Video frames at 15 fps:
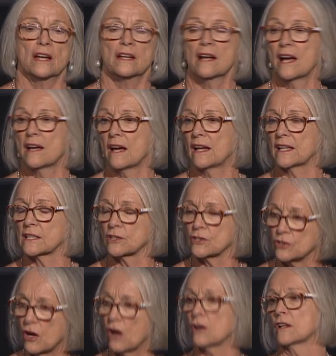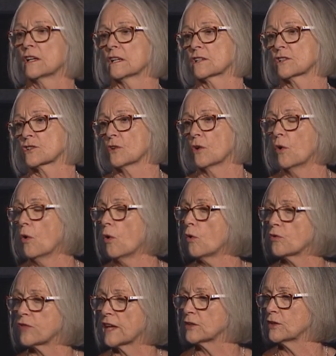and I acknowledge
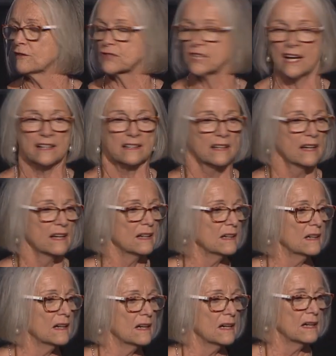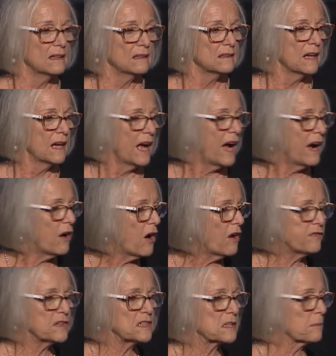all that you've done. How
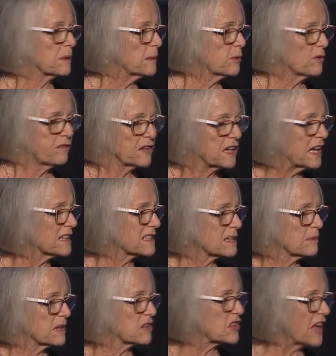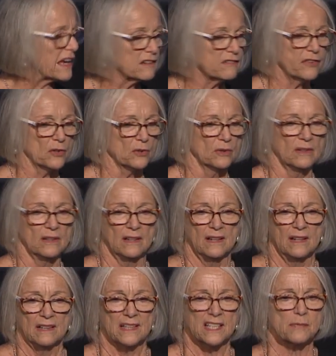often do people forget to be thankful?
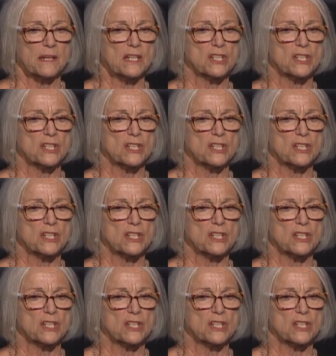Let's be